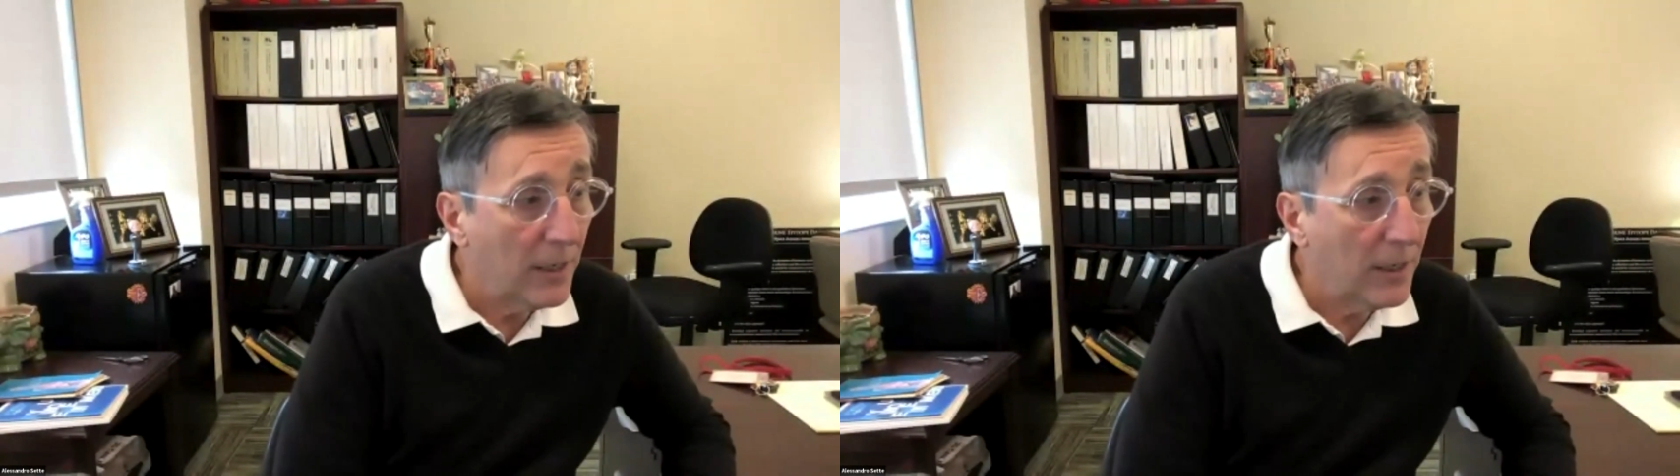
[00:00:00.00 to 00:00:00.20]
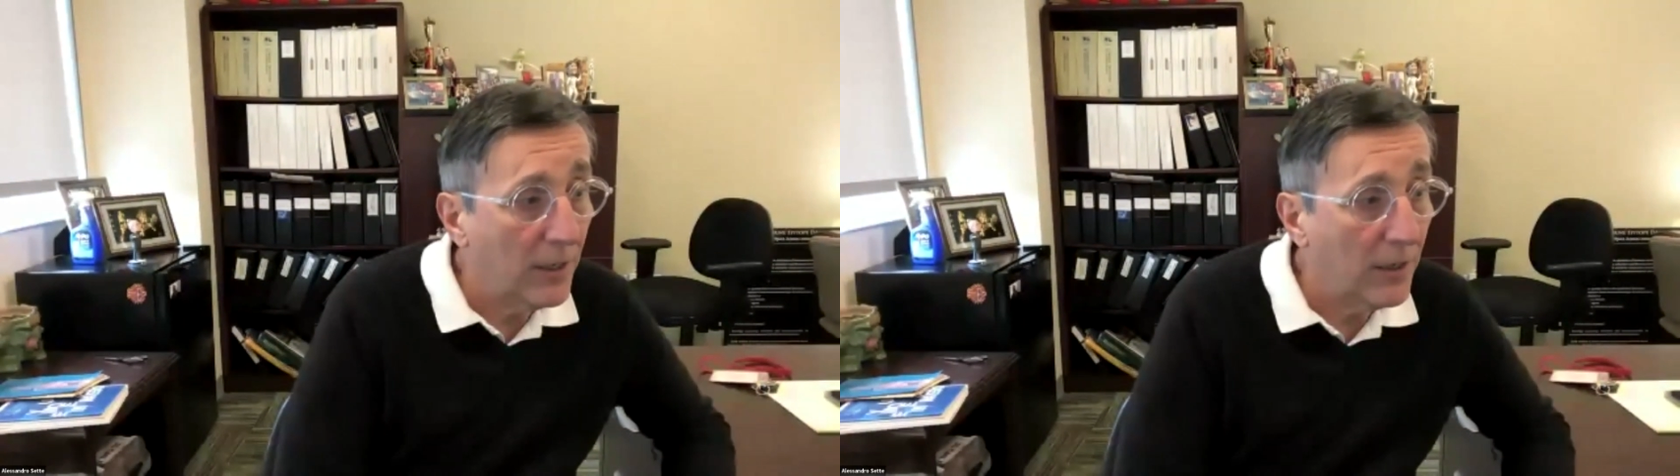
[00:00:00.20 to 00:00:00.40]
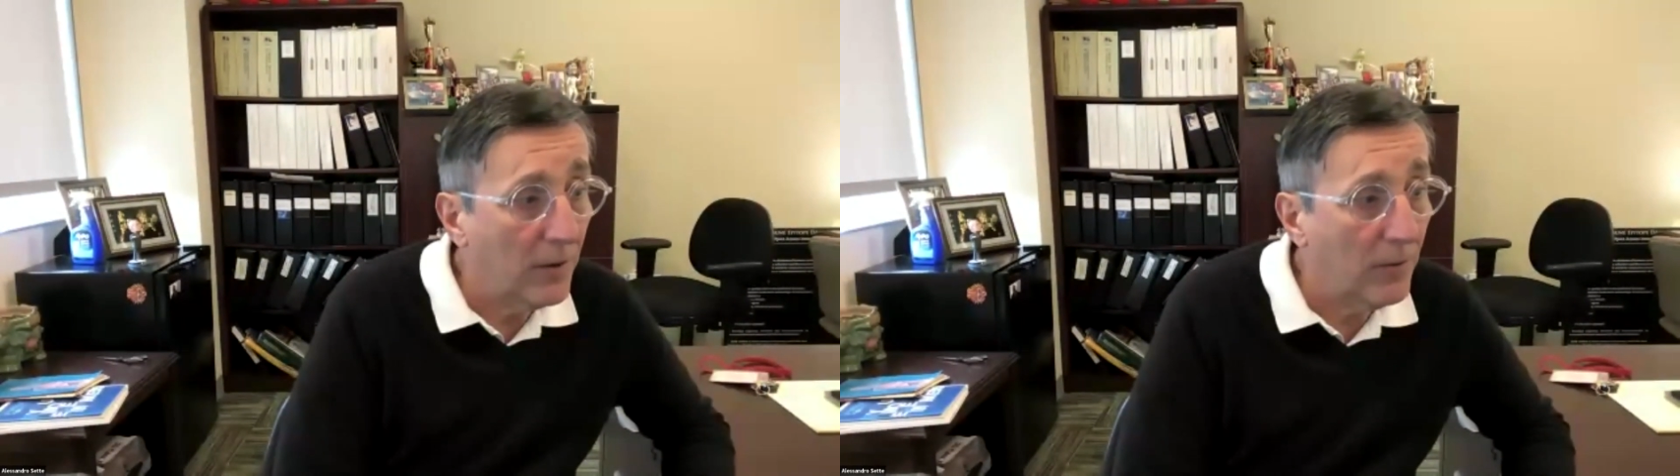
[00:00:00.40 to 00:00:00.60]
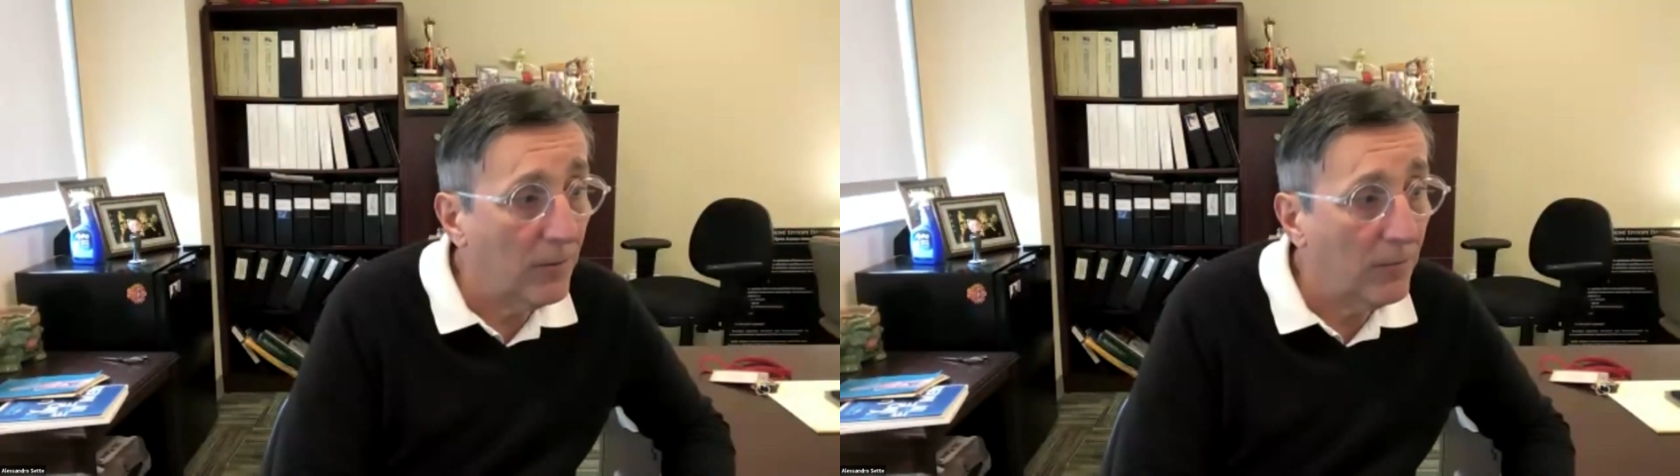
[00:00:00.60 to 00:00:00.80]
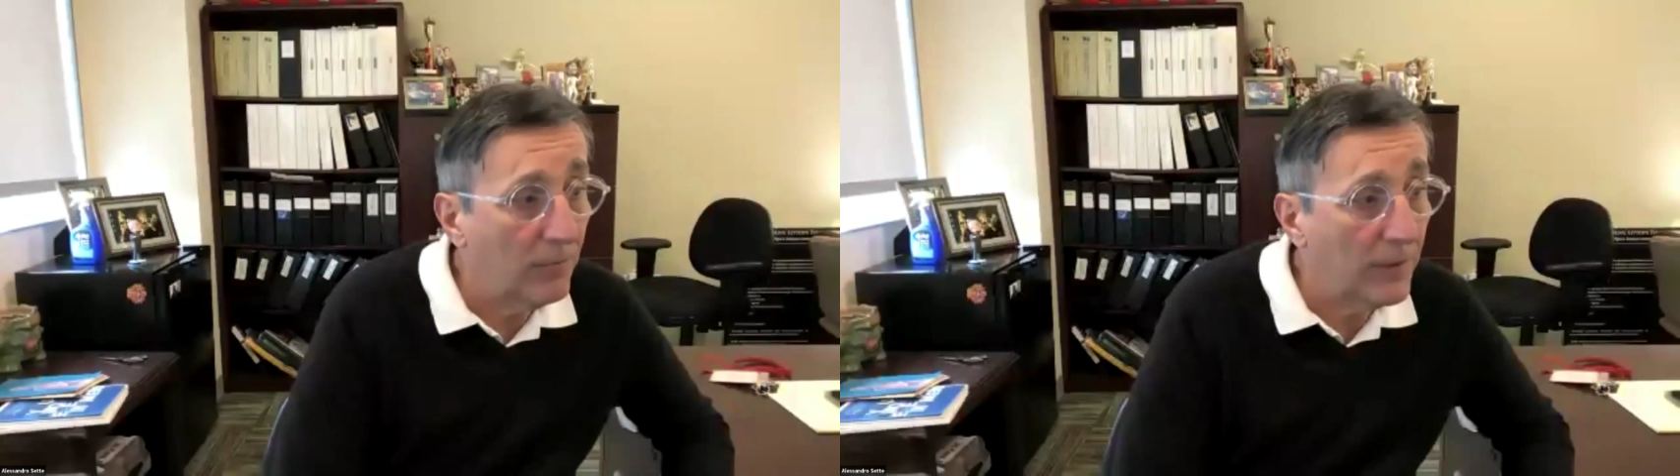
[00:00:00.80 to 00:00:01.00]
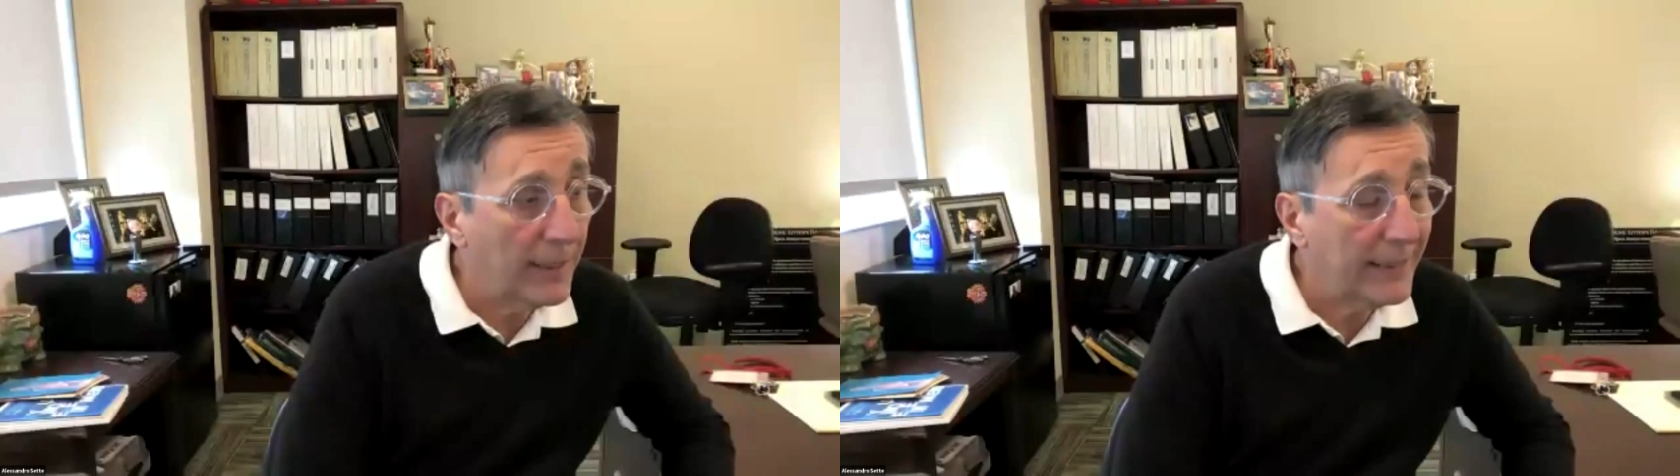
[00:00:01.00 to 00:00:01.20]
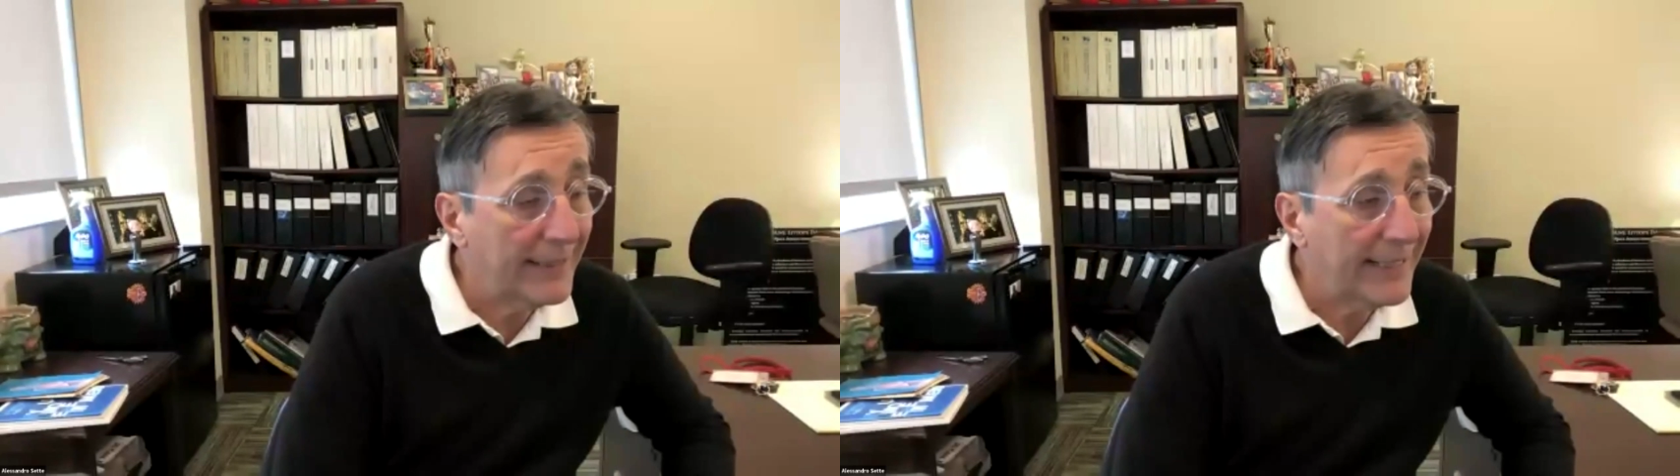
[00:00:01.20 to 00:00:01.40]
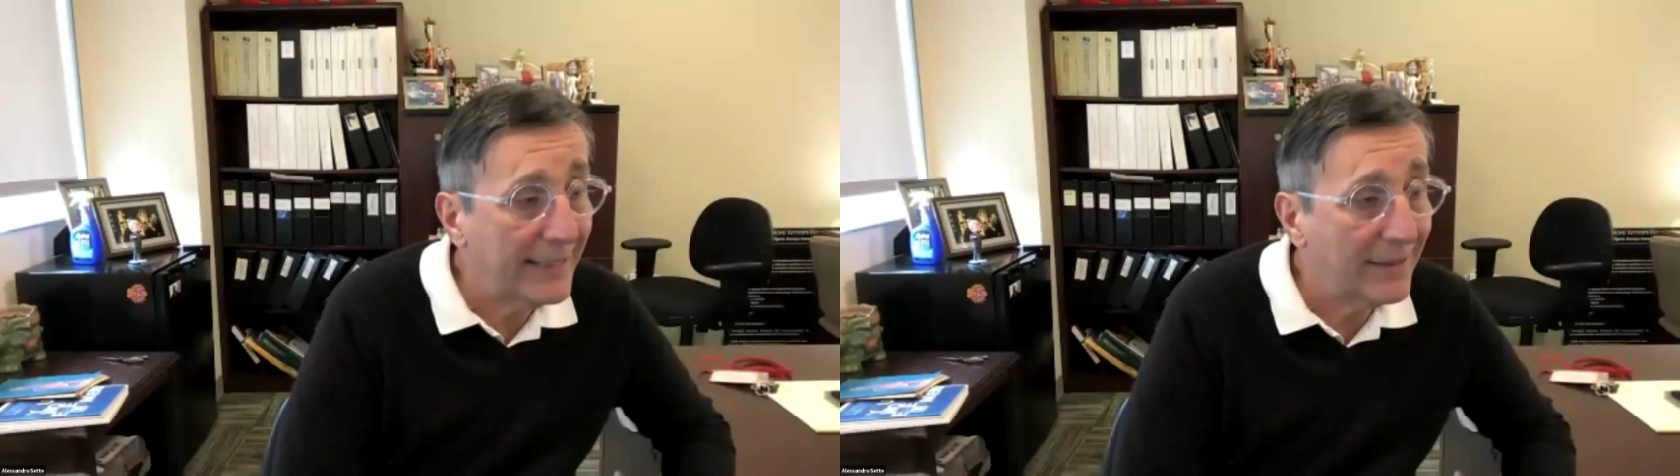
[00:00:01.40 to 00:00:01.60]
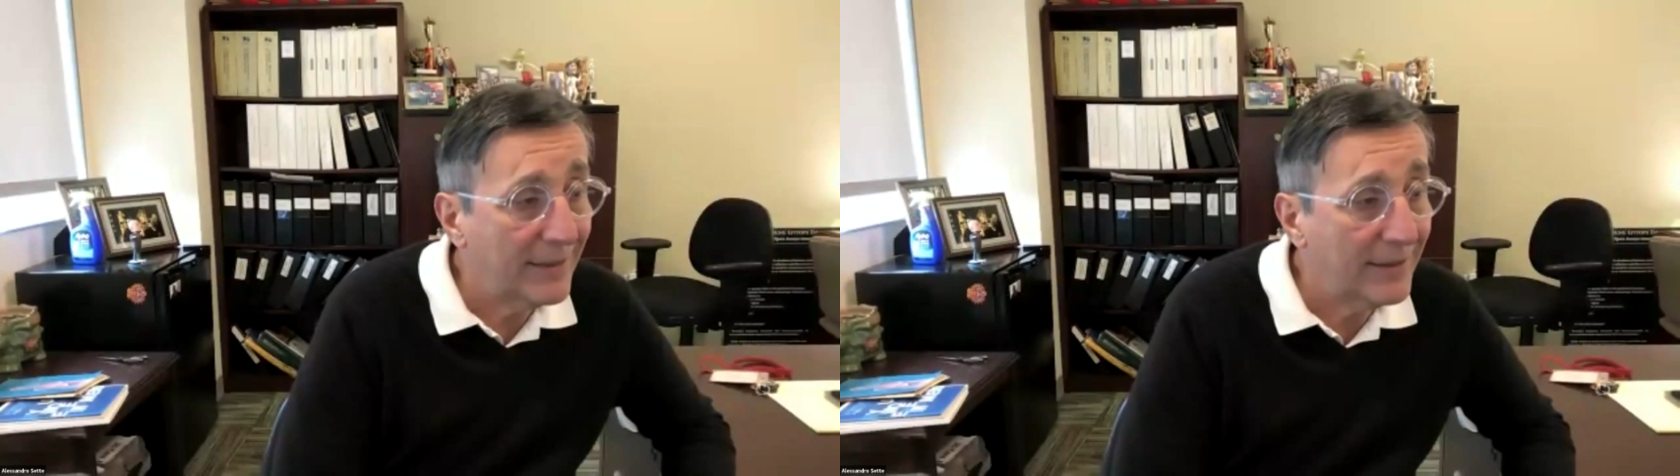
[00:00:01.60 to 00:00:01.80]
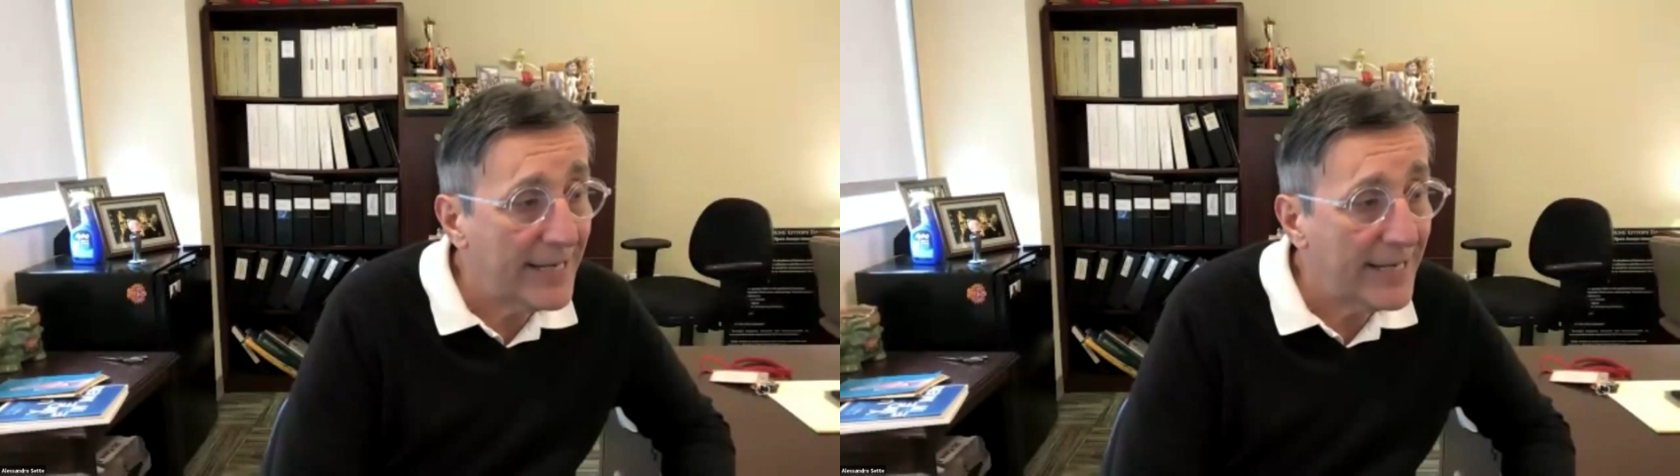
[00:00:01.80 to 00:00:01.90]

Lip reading: And